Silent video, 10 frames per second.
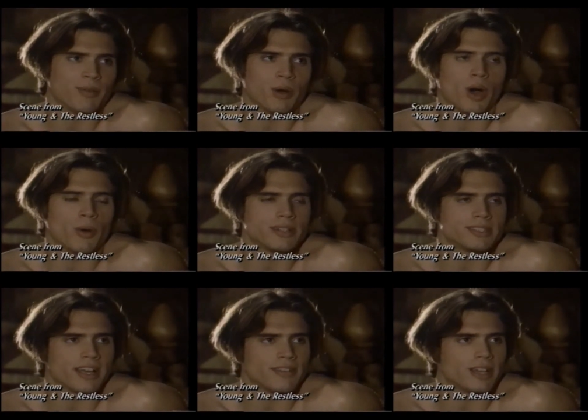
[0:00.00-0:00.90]
right? For
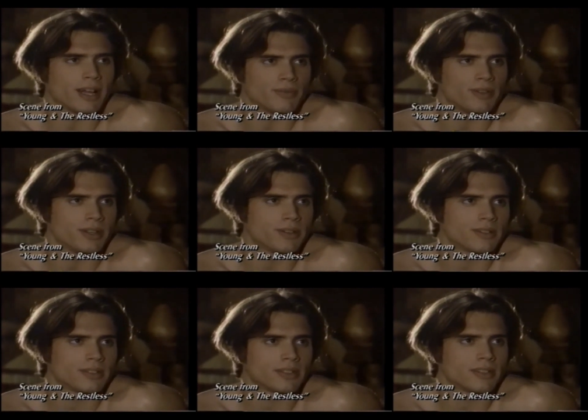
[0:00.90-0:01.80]
both of you.
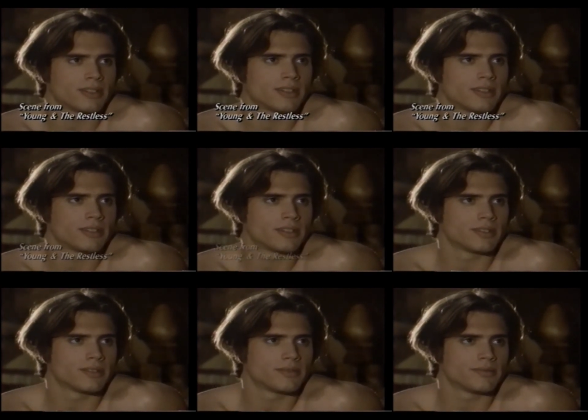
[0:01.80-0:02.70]
Absolutely. Excuse me just a
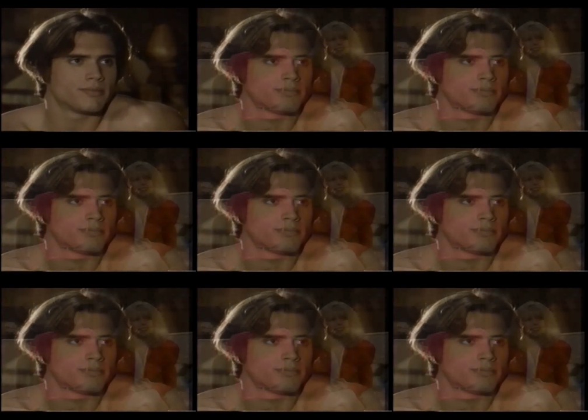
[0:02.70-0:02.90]
second.